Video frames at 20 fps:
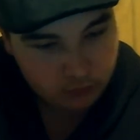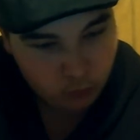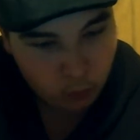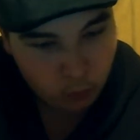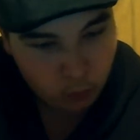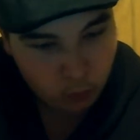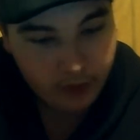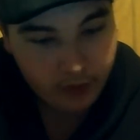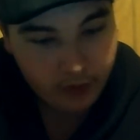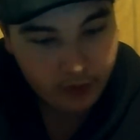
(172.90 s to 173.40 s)

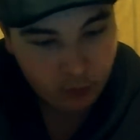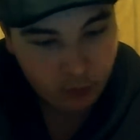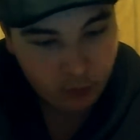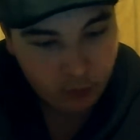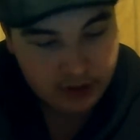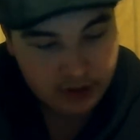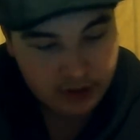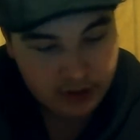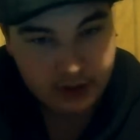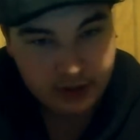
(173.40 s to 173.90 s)
One of
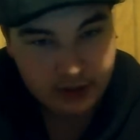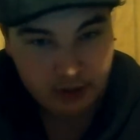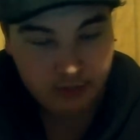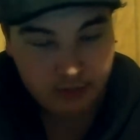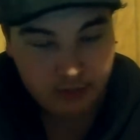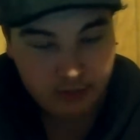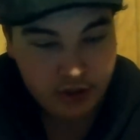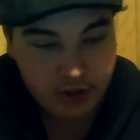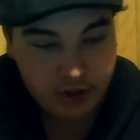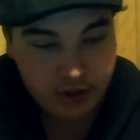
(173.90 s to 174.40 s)
which is
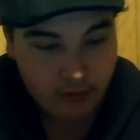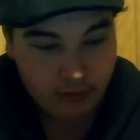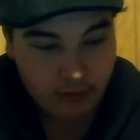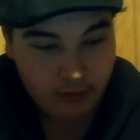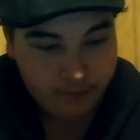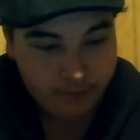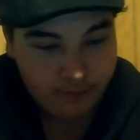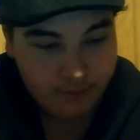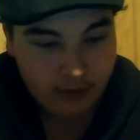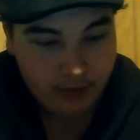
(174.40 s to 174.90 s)
original,
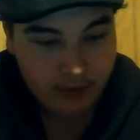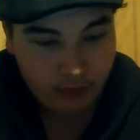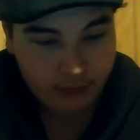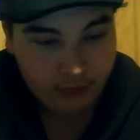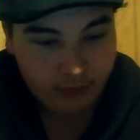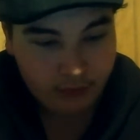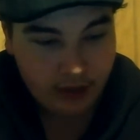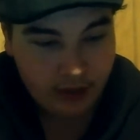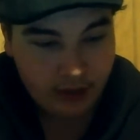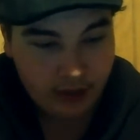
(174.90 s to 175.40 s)
and you'll
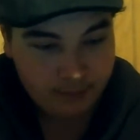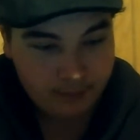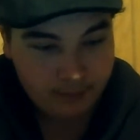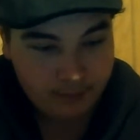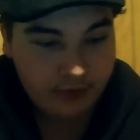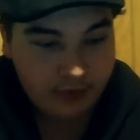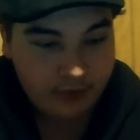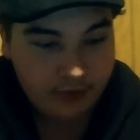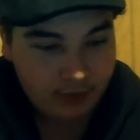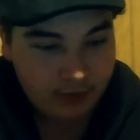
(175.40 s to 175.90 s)
see
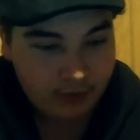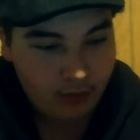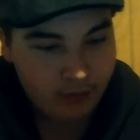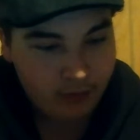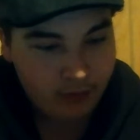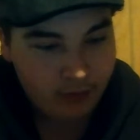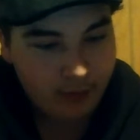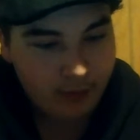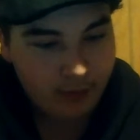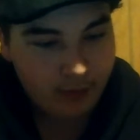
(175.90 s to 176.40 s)
it's
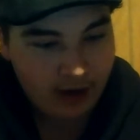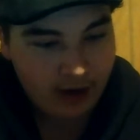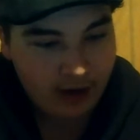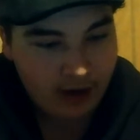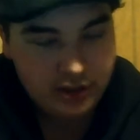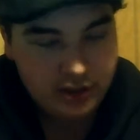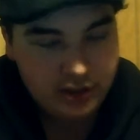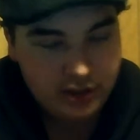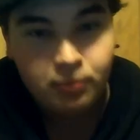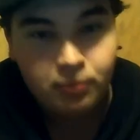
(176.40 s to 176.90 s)
number 5.
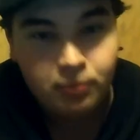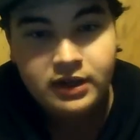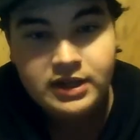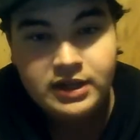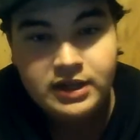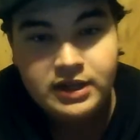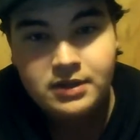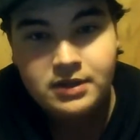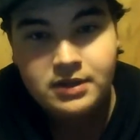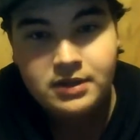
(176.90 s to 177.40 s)
It's called
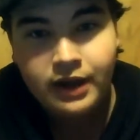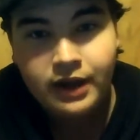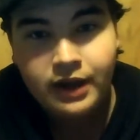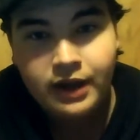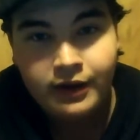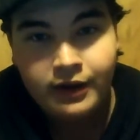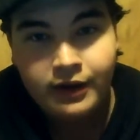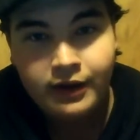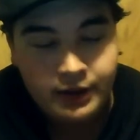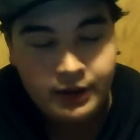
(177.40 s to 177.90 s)
"Please, Mr.
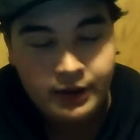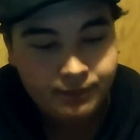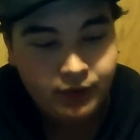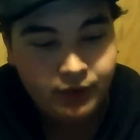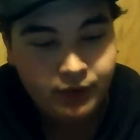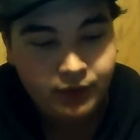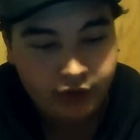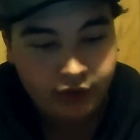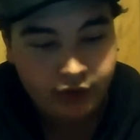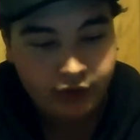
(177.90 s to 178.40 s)
Kennedy."
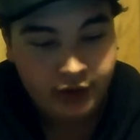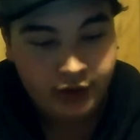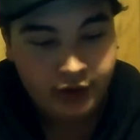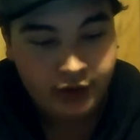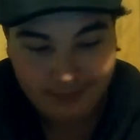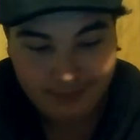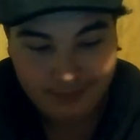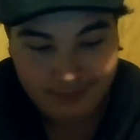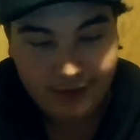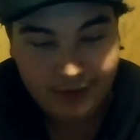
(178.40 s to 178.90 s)
You'll see,
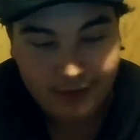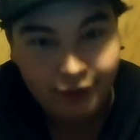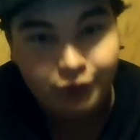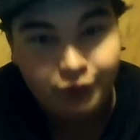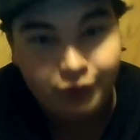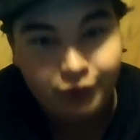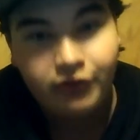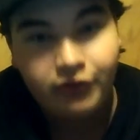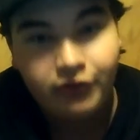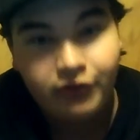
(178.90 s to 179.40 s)

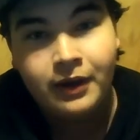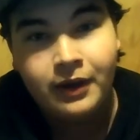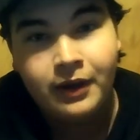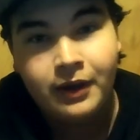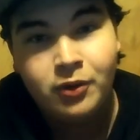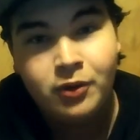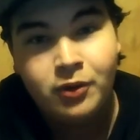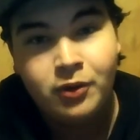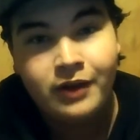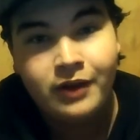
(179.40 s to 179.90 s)
trust me,
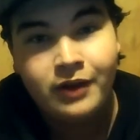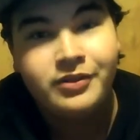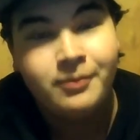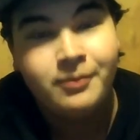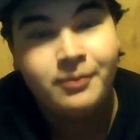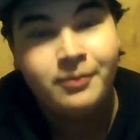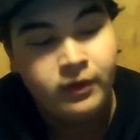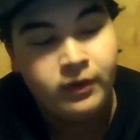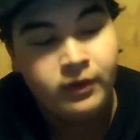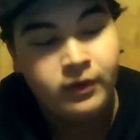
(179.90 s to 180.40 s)
if you watch the
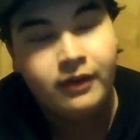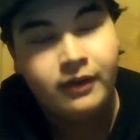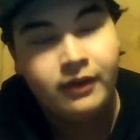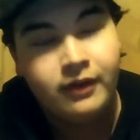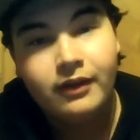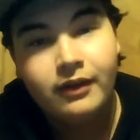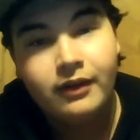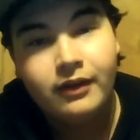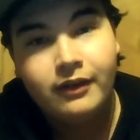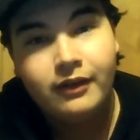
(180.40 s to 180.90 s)
movie,
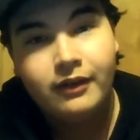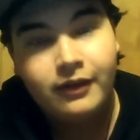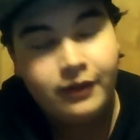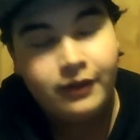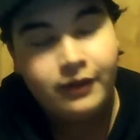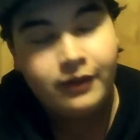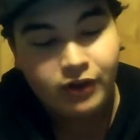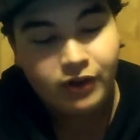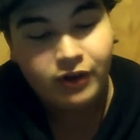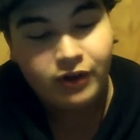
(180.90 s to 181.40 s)

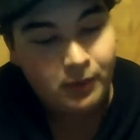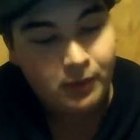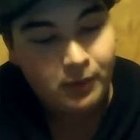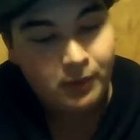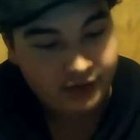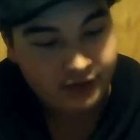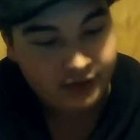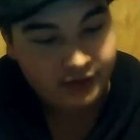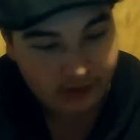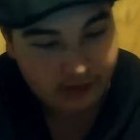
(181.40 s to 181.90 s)
there's
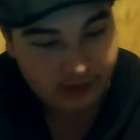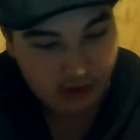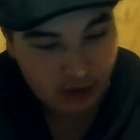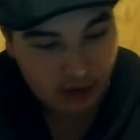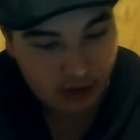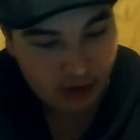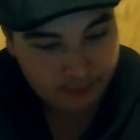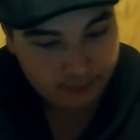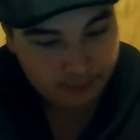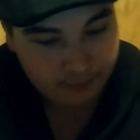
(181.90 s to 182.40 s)
missing that
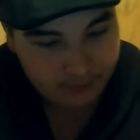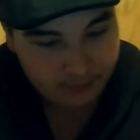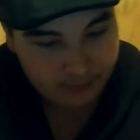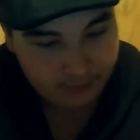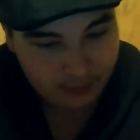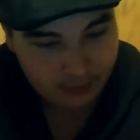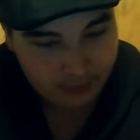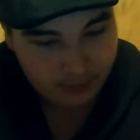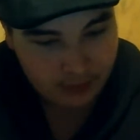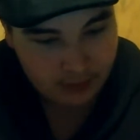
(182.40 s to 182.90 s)
song.
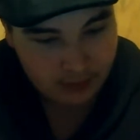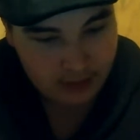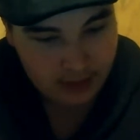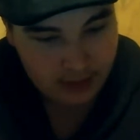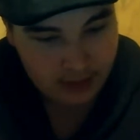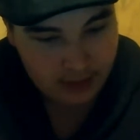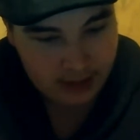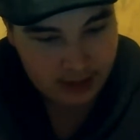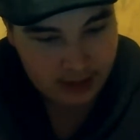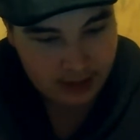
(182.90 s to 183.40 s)

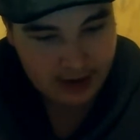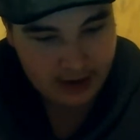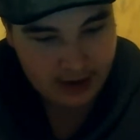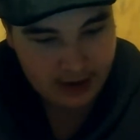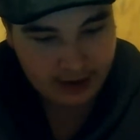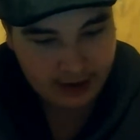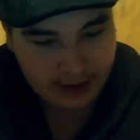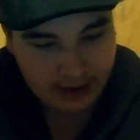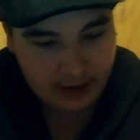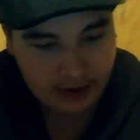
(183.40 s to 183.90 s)

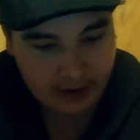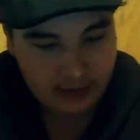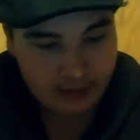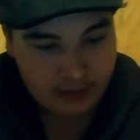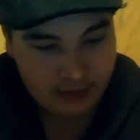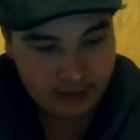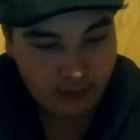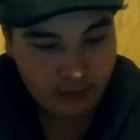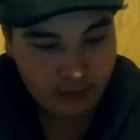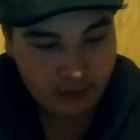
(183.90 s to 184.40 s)
And
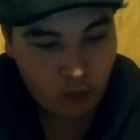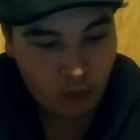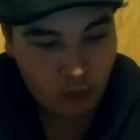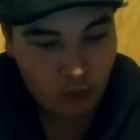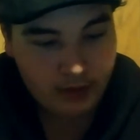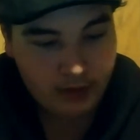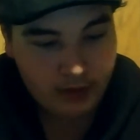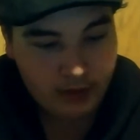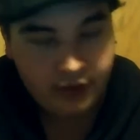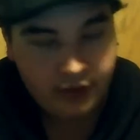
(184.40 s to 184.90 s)
there's
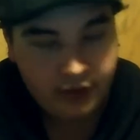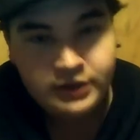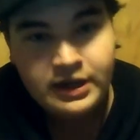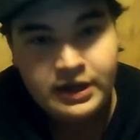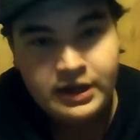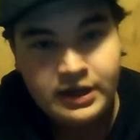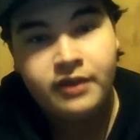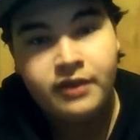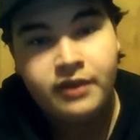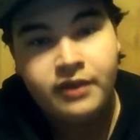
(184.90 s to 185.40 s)
one, "The
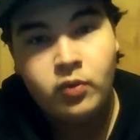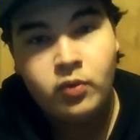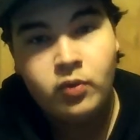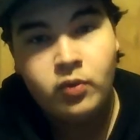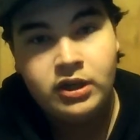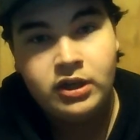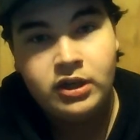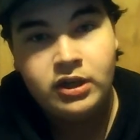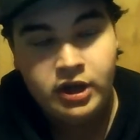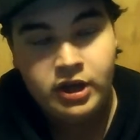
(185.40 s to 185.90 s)
Death of
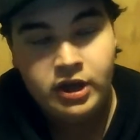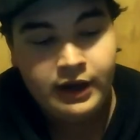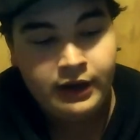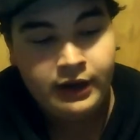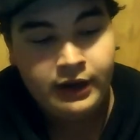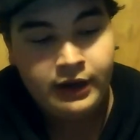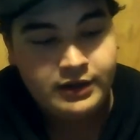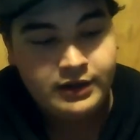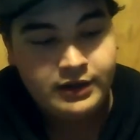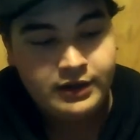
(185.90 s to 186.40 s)
Queen
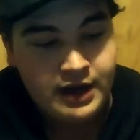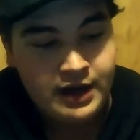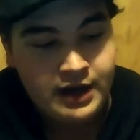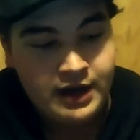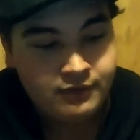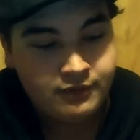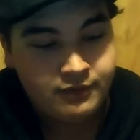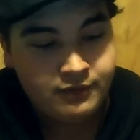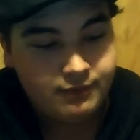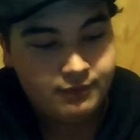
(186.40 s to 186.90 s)
Jane." It's
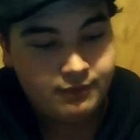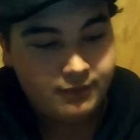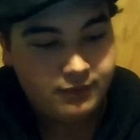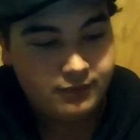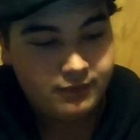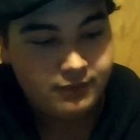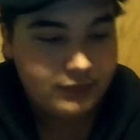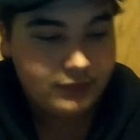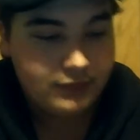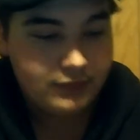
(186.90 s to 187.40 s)
not
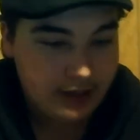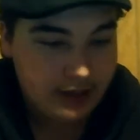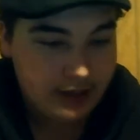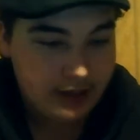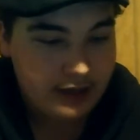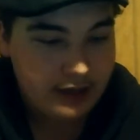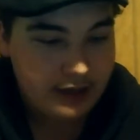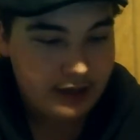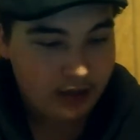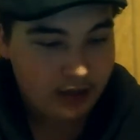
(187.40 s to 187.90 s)

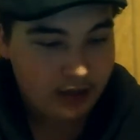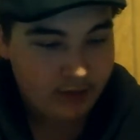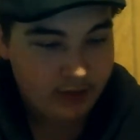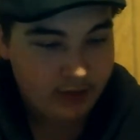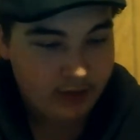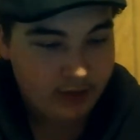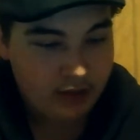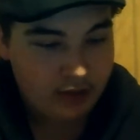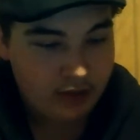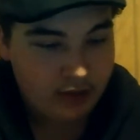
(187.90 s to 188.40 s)
entirely
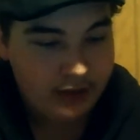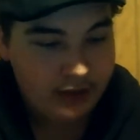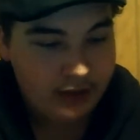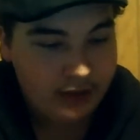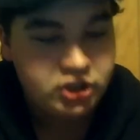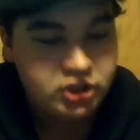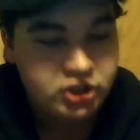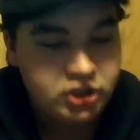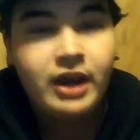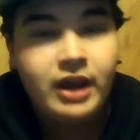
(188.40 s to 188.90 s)
original.
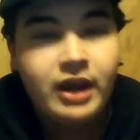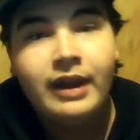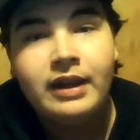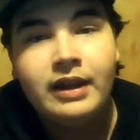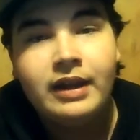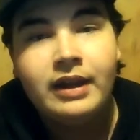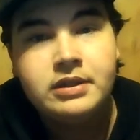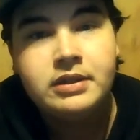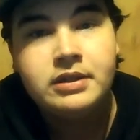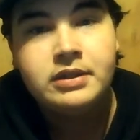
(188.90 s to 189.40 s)
It's
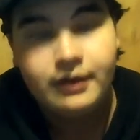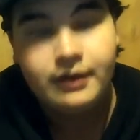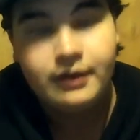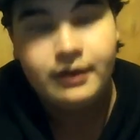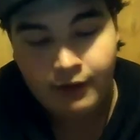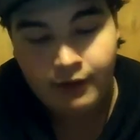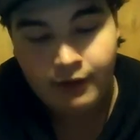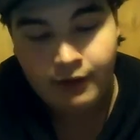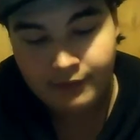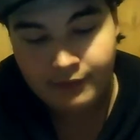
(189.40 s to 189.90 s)
changed.
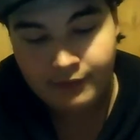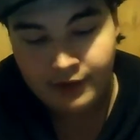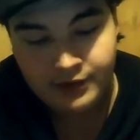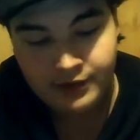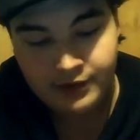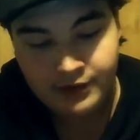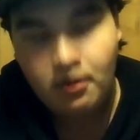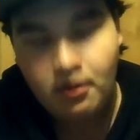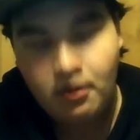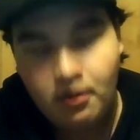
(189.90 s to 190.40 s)

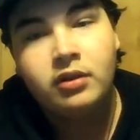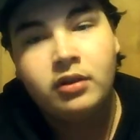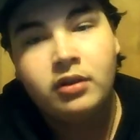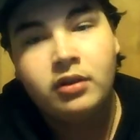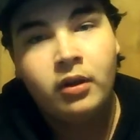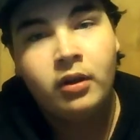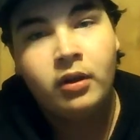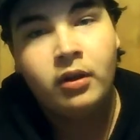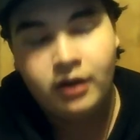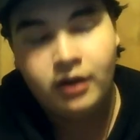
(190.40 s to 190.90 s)
There's
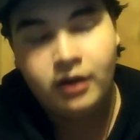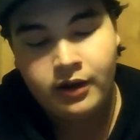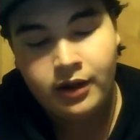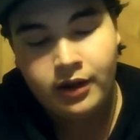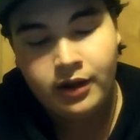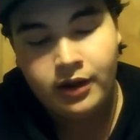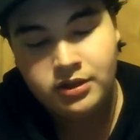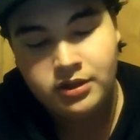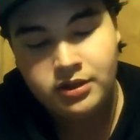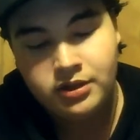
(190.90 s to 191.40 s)
multiple
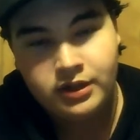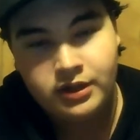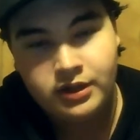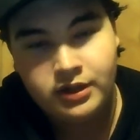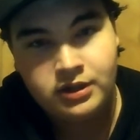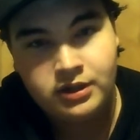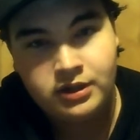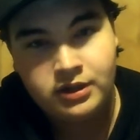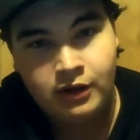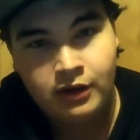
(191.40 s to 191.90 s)
incarnations of
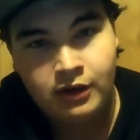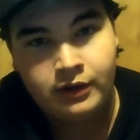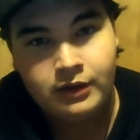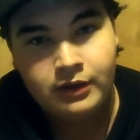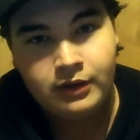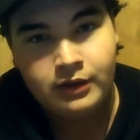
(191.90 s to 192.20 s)
this song.